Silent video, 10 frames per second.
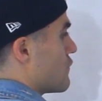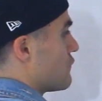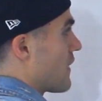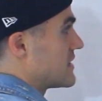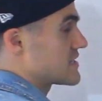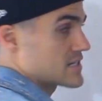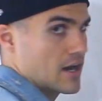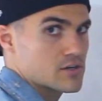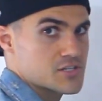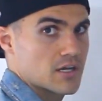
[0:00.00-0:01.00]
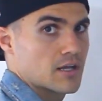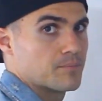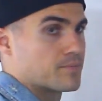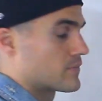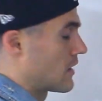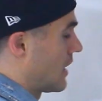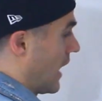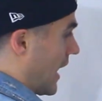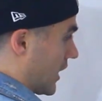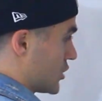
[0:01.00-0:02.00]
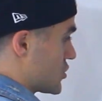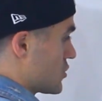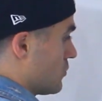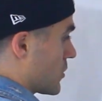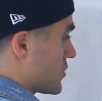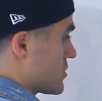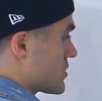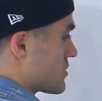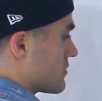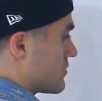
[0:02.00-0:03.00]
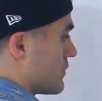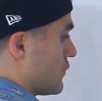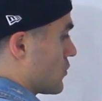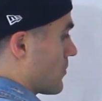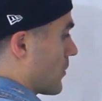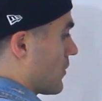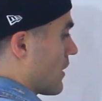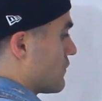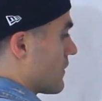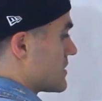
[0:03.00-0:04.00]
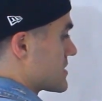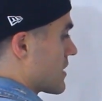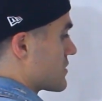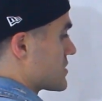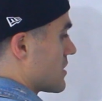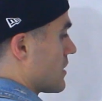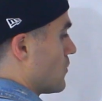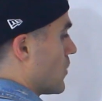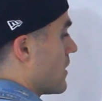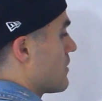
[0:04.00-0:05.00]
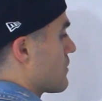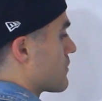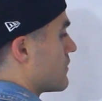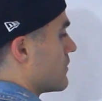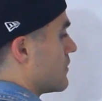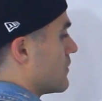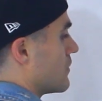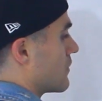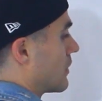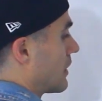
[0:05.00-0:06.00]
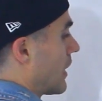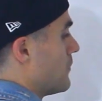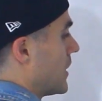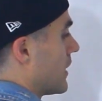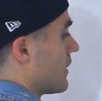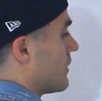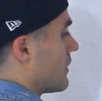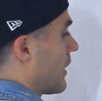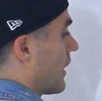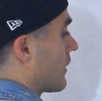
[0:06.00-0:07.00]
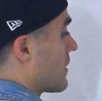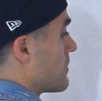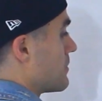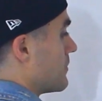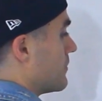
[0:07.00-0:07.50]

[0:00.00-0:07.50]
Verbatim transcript: face scarcity. And consumers, if you remember, they face scarcity with limited income